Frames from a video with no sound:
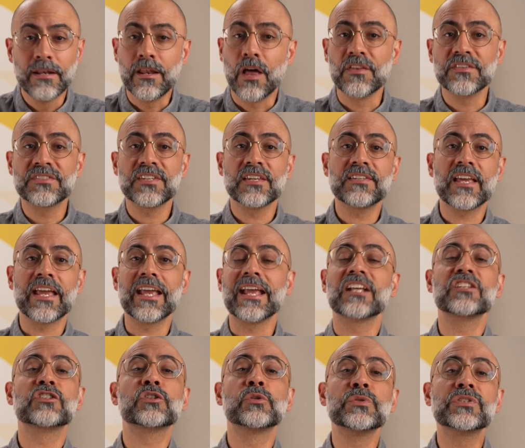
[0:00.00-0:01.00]
Now, this is a
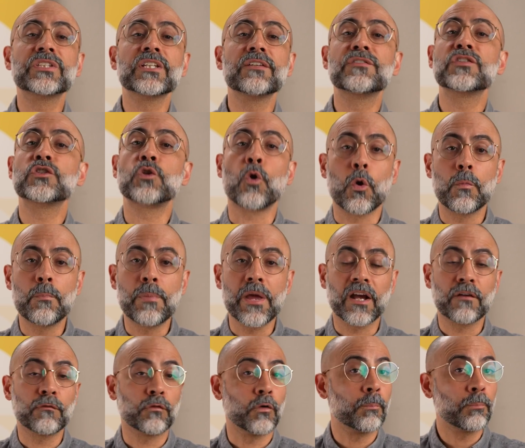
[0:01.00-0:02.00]
exclusive store pick
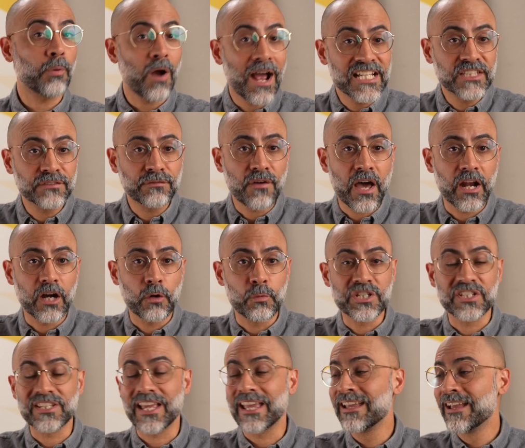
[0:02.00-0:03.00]
for Prizefighter, which
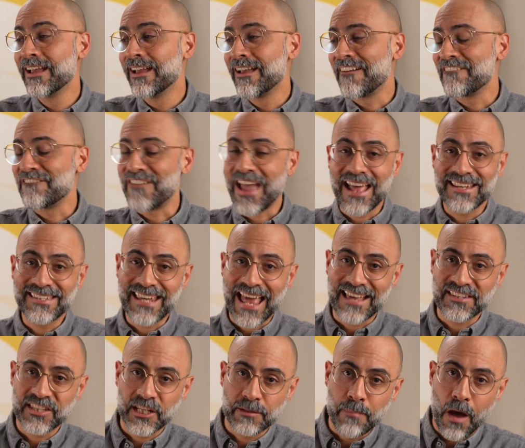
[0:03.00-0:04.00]
is a
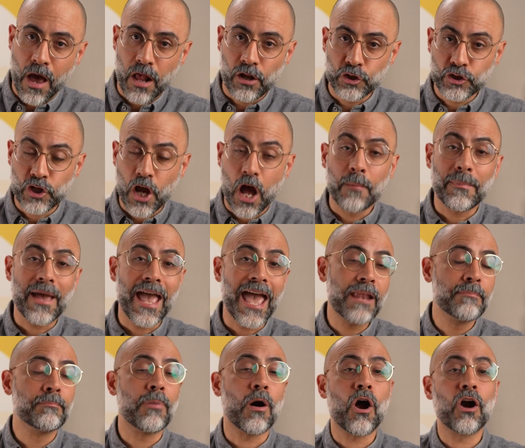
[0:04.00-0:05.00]
fantastic bottle shop
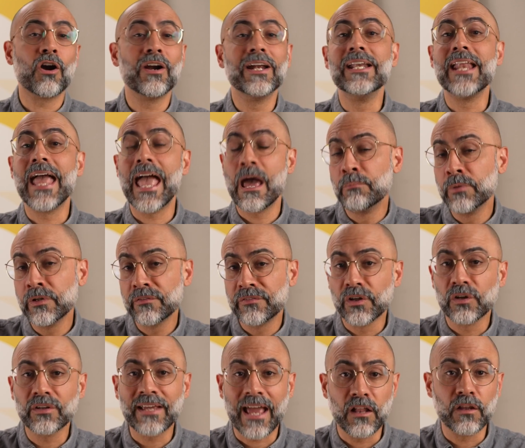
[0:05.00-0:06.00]
and bar in
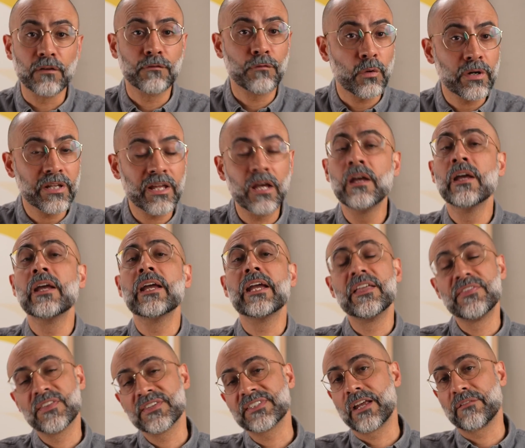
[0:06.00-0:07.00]
Emeryville, California,
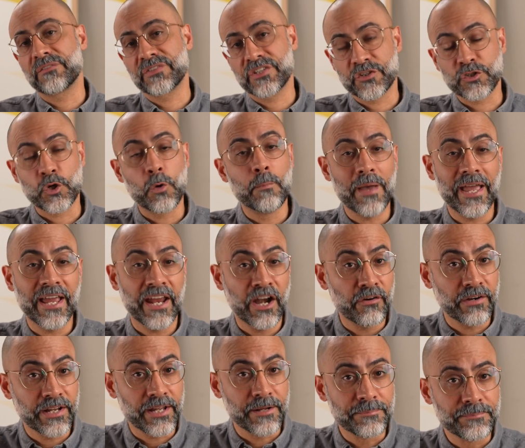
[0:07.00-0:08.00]
in the San Francisco Bay
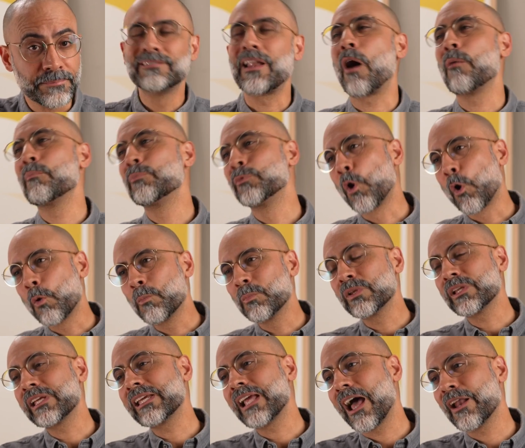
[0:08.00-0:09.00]
Area. Now,
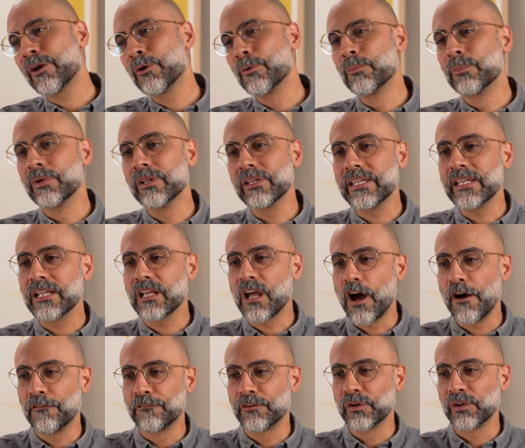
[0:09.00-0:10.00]
normally I don't really
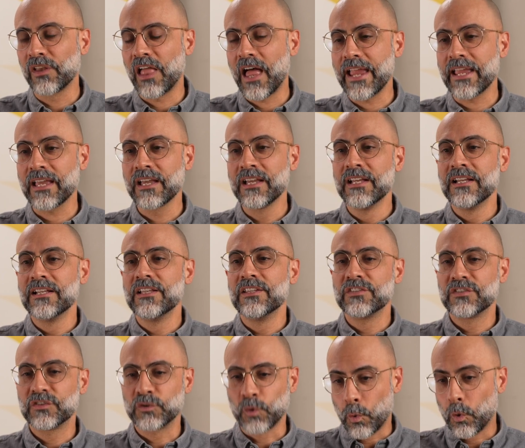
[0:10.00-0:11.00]
cover like
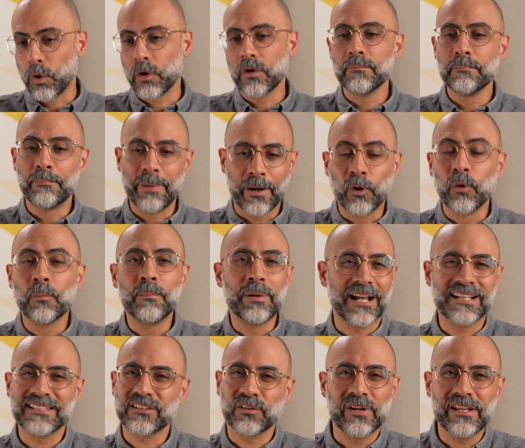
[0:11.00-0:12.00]
store barrel
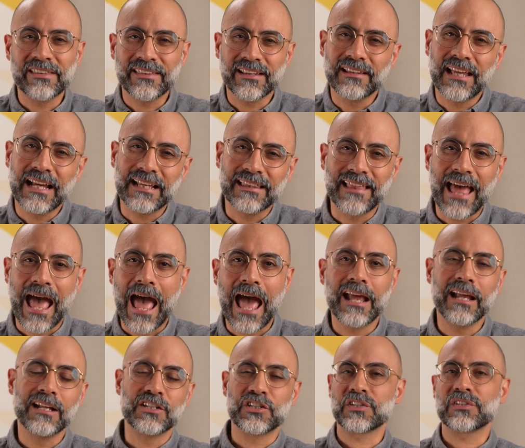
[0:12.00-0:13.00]
picks or anything like that.
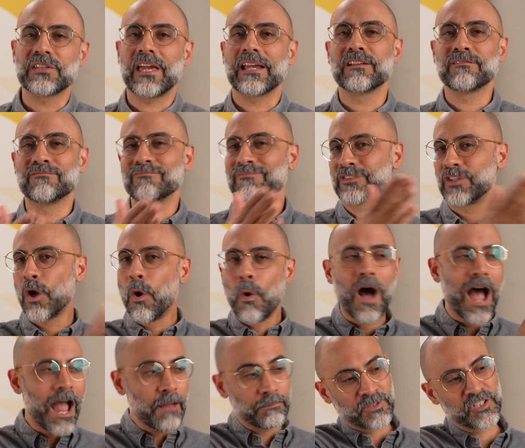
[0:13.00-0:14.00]
It's just like so
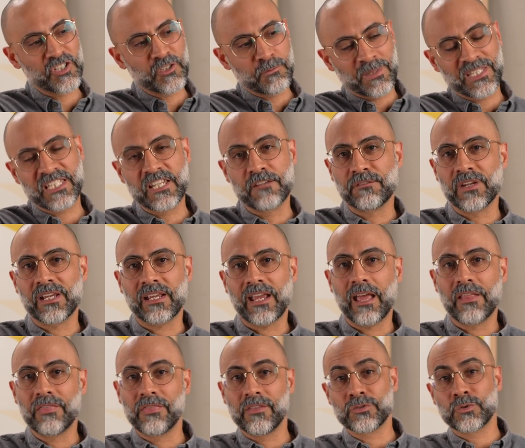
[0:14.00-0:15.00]
hyper specific,
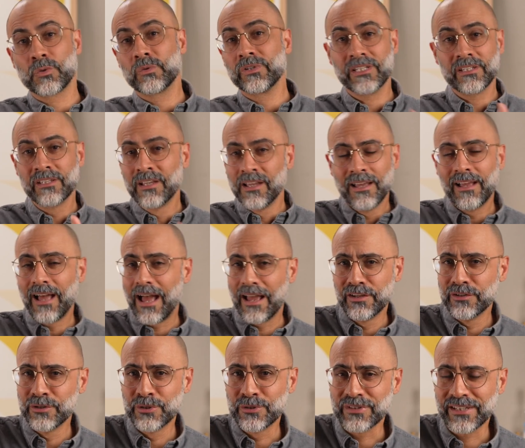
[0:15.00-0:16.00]
and there's only
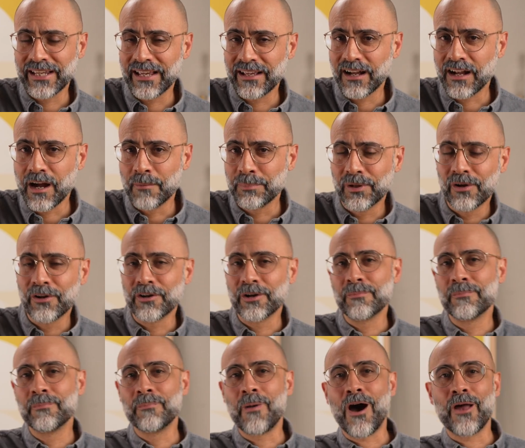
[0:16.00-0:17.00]
usually a couple
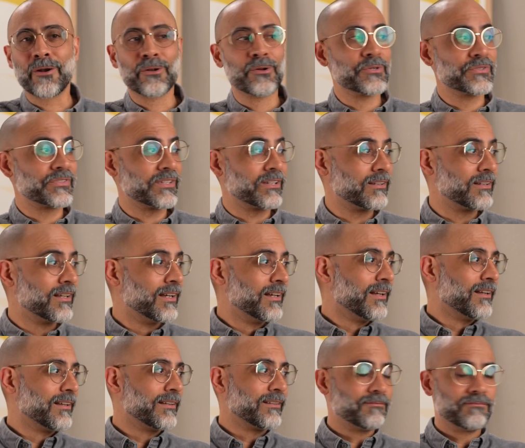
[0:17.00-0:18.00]
hundred bottles, and
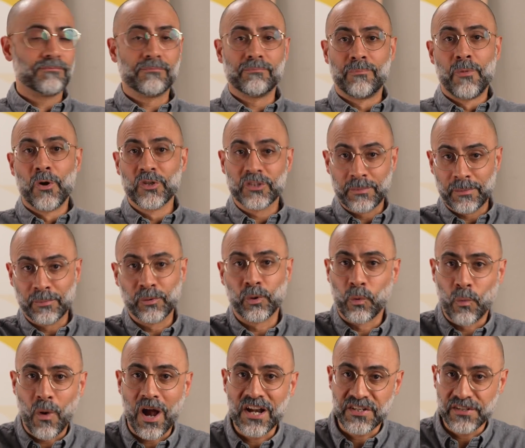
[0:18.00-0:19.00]
most people who are
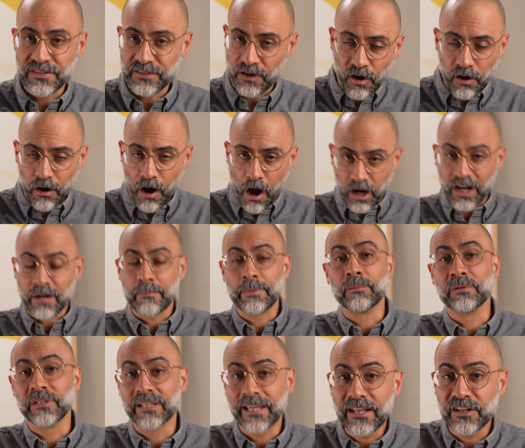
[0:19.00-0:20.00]
watching this aren't gonna be
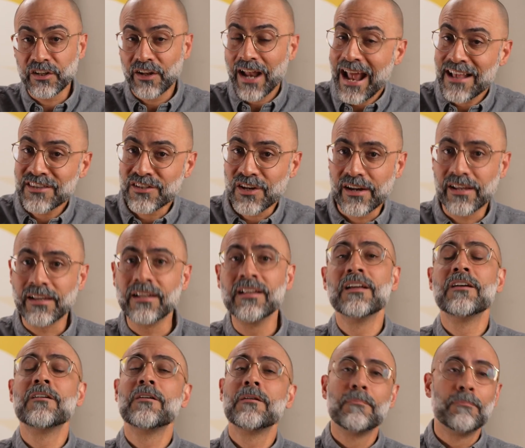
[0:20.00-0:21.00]
able to get your hands on it.
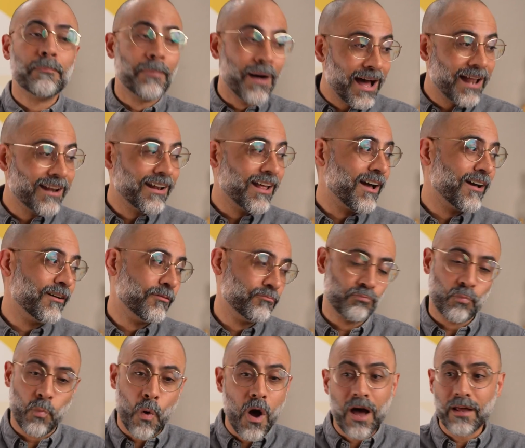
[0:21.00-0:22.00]
But
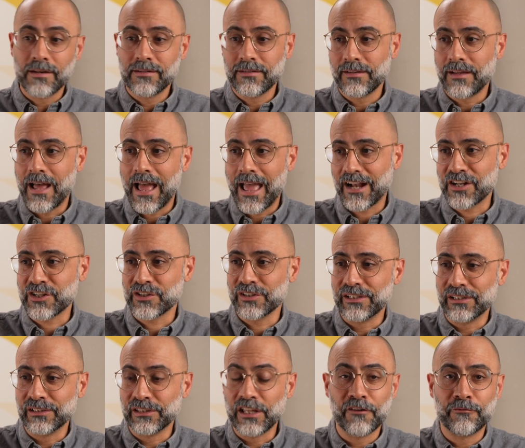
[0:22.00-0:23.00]
1, I
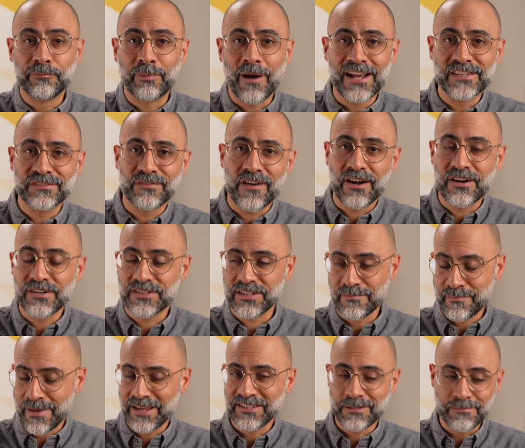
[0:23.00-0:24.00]
actually love Prizefighter, it's an
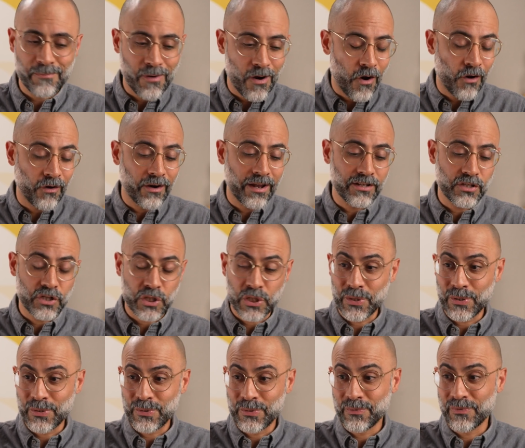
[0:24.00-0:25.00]
amazing bar, and
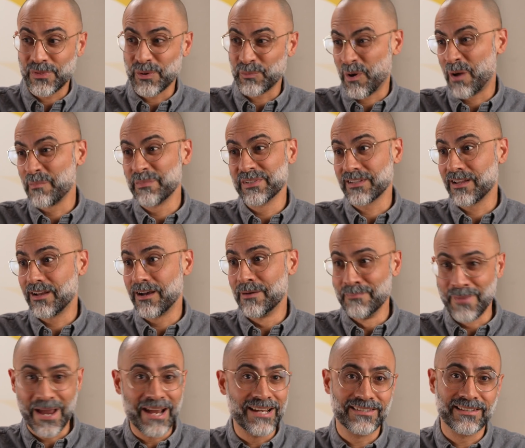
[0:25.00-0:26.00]
2, the rum is
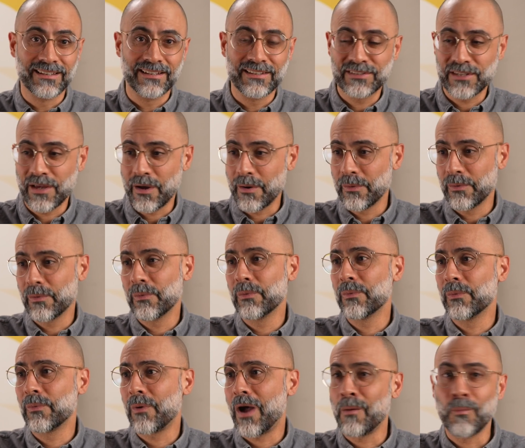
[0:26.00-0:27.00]
amazing,
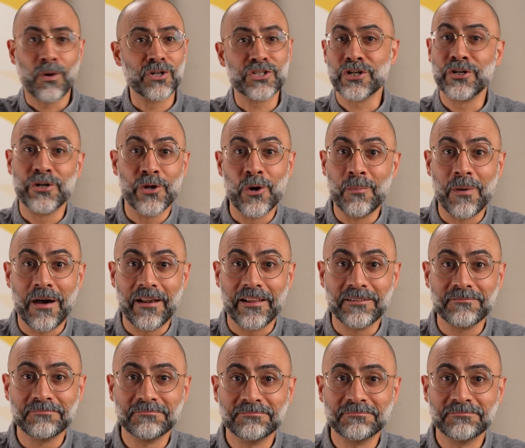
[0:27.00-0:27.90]
so I want you to know about it.